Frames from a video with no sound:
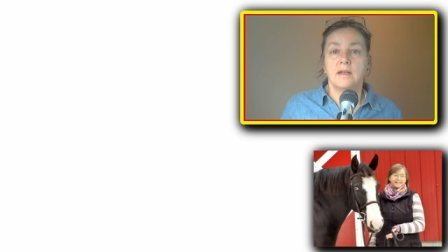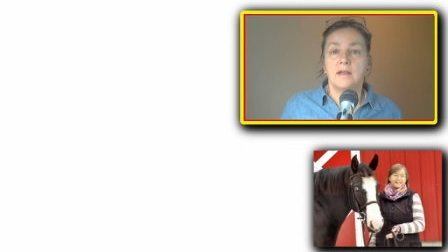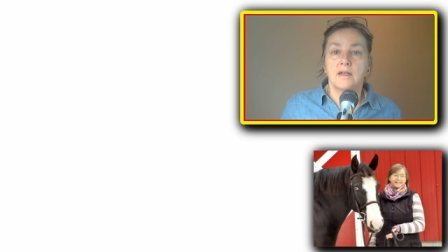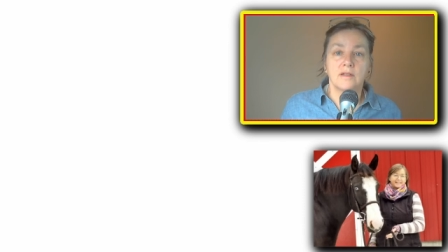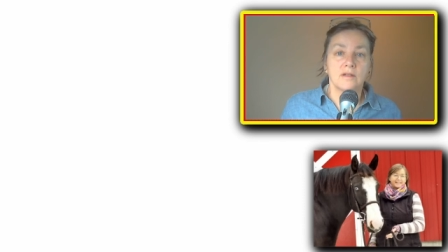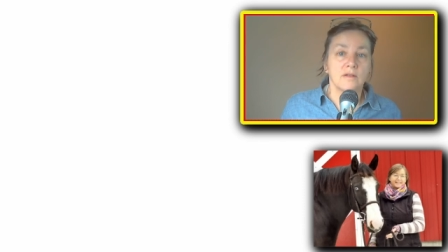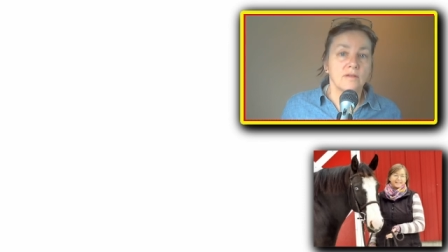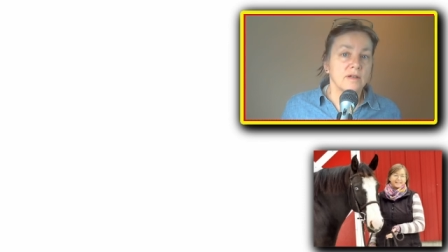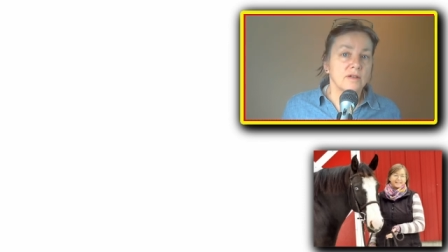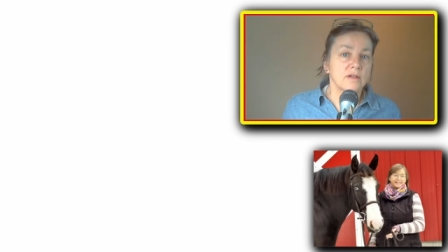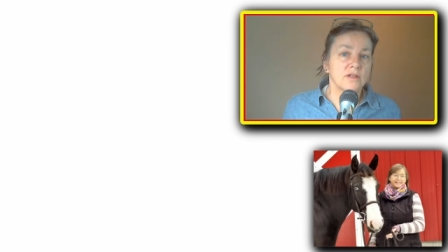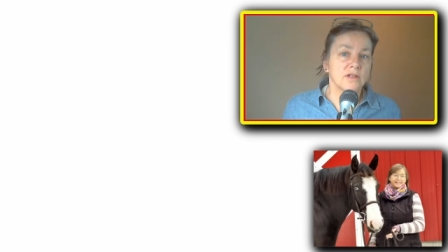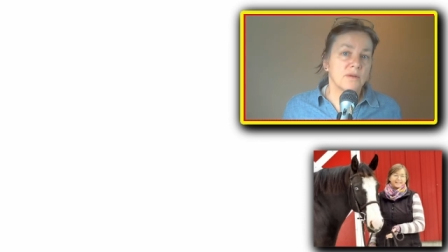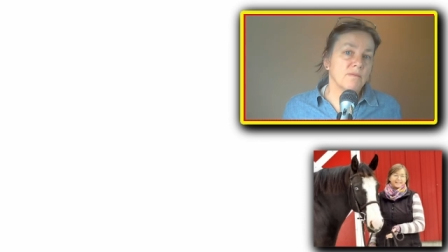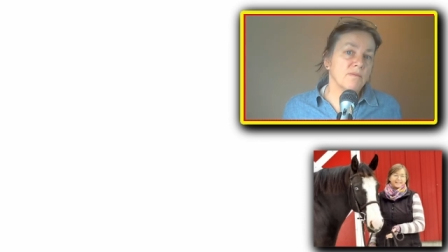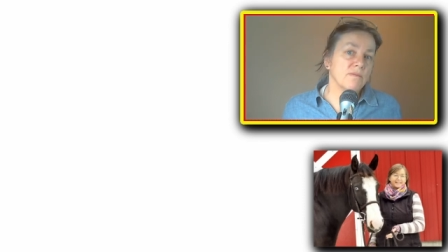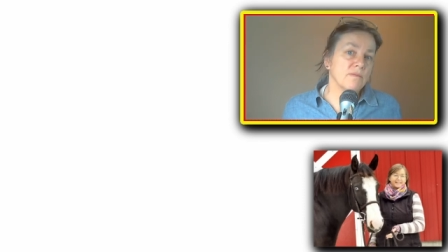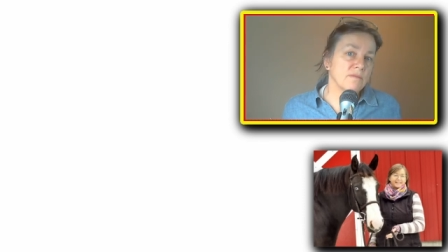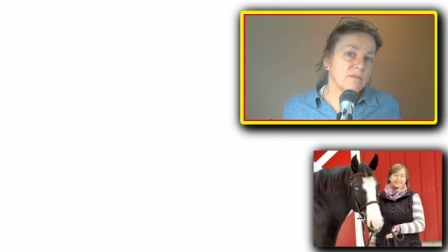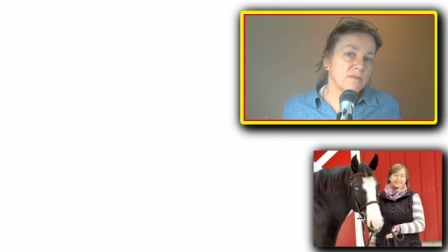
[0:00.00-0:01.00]
So there's
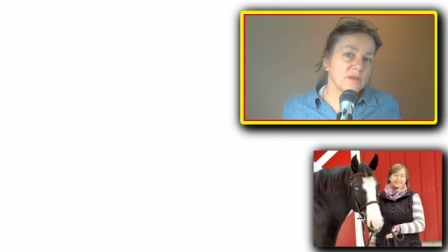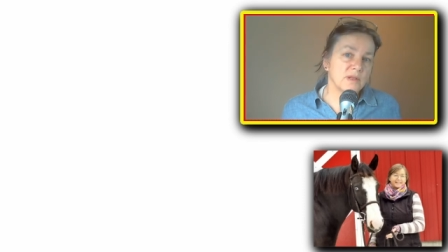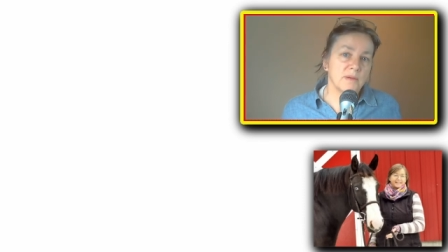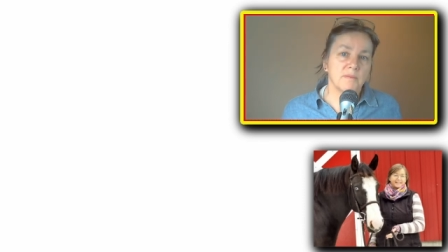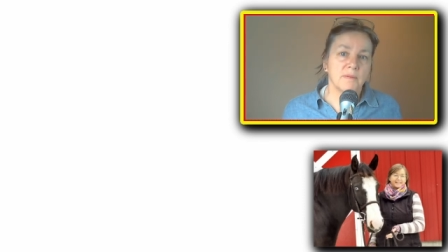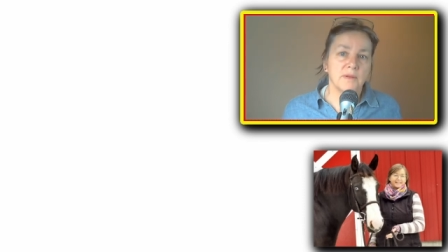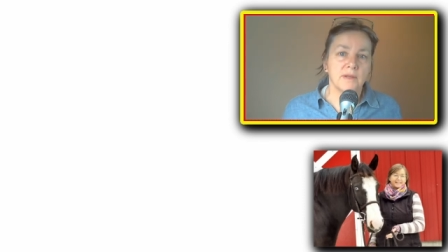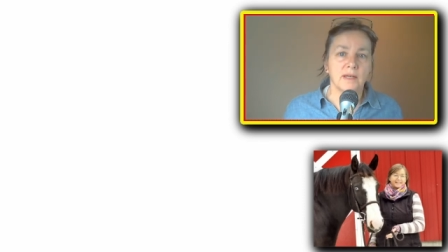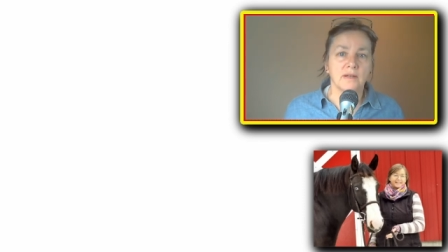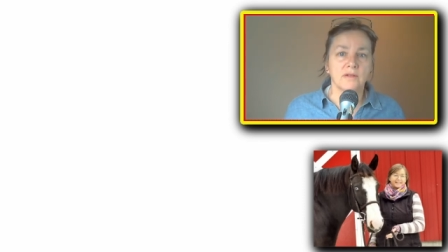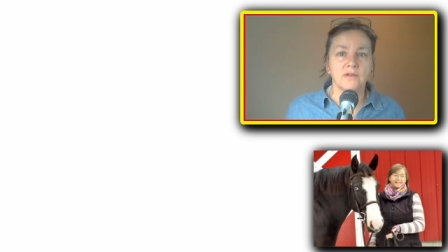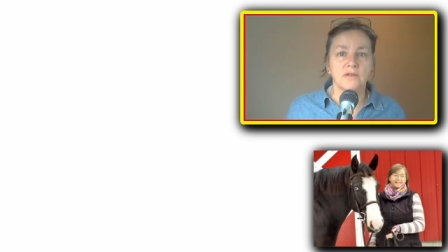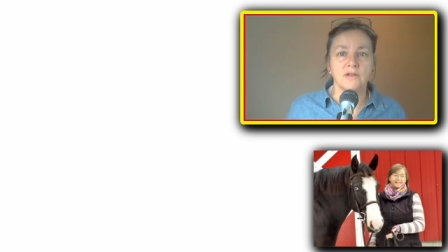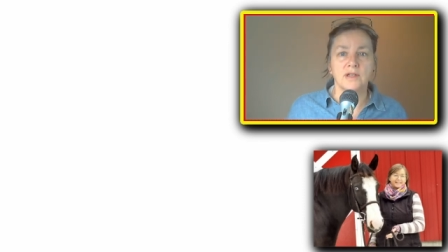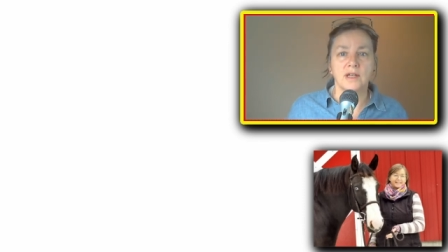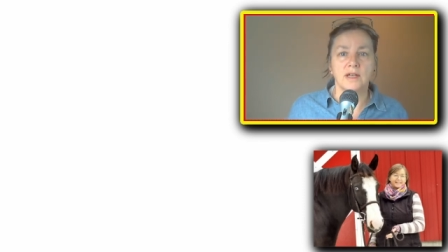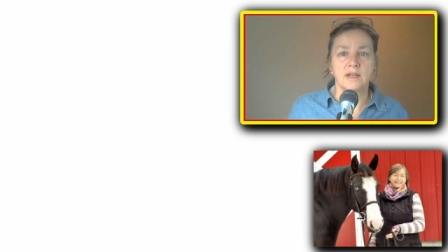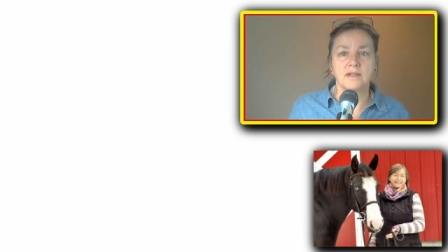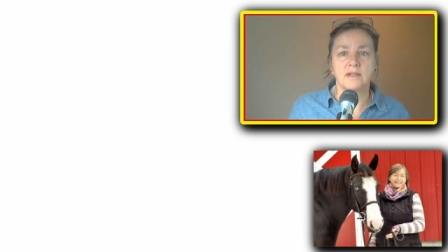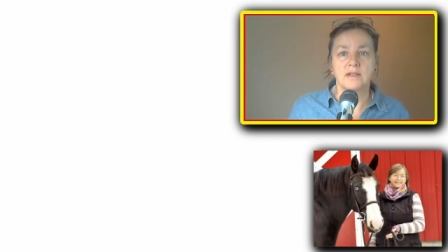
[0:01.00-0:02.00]
some simple
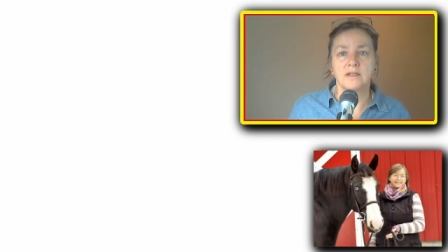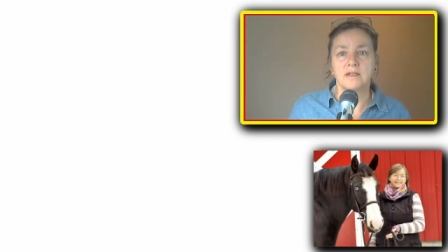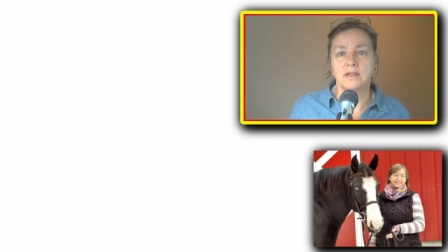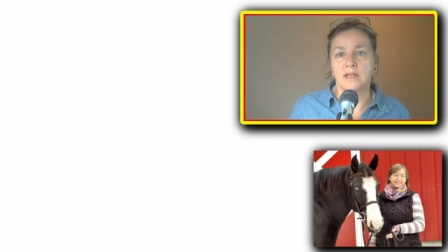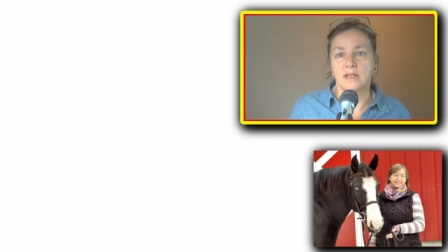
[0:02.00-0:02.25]
exercises